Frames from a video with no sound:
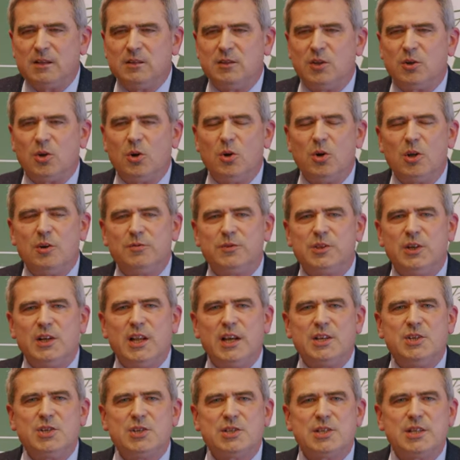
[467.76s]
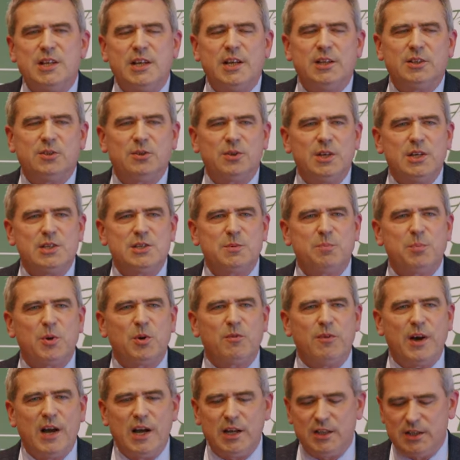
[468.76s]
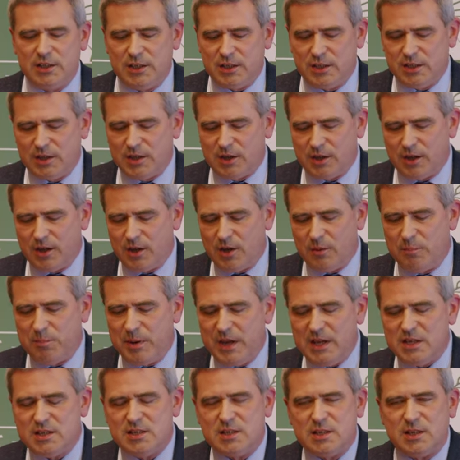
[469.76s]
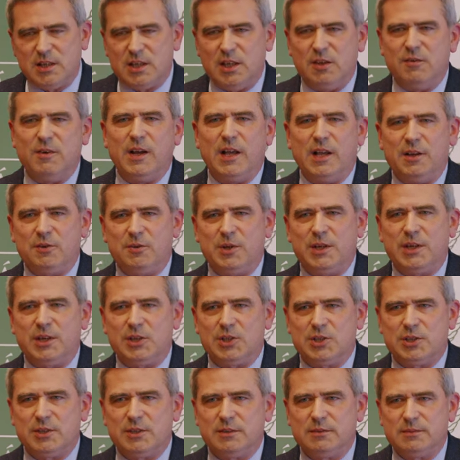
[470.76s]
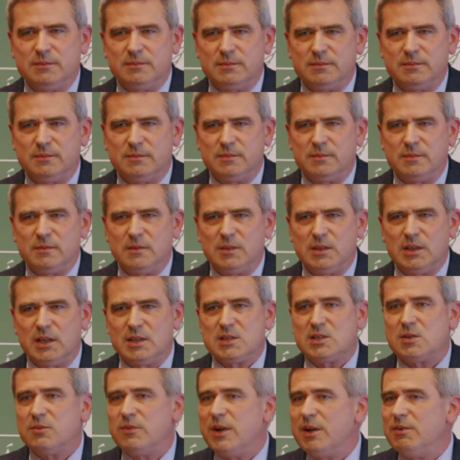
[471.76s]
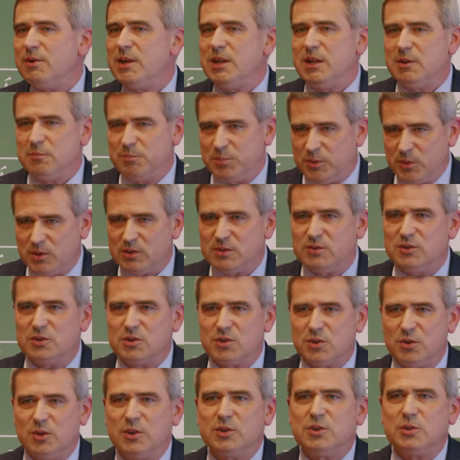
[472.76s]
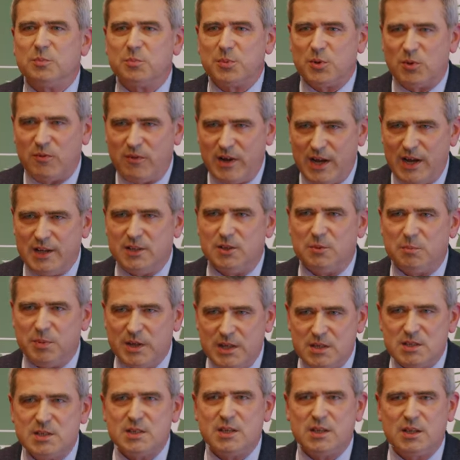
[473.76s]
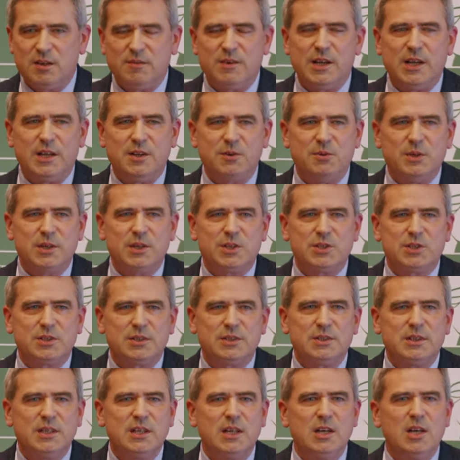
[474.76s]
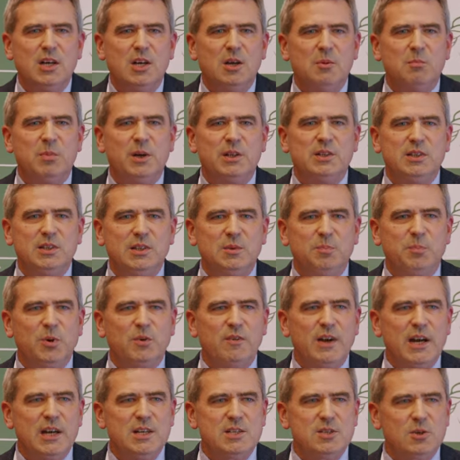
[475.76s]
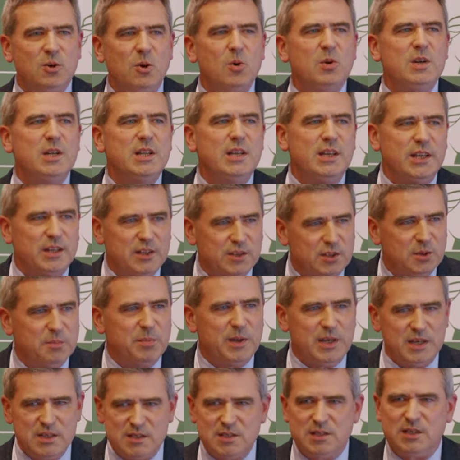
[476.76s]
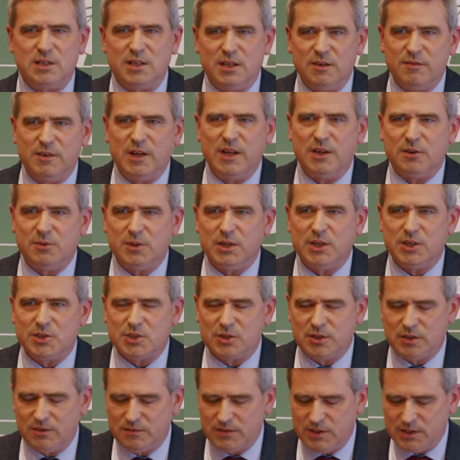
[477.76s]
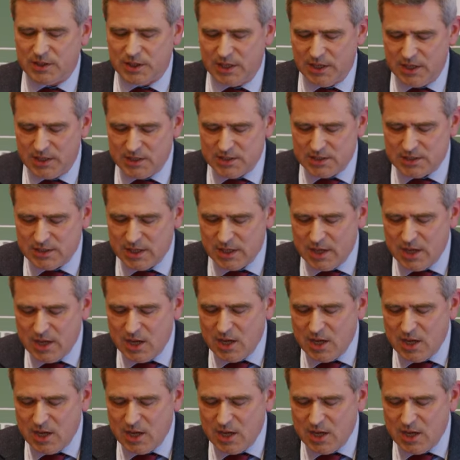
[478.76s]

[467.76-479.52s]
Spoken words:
the role of the legislator is providing a basic evaluation. That's a very important role, to provide the basic evaluation, but it provides only the basic evaluation of the case,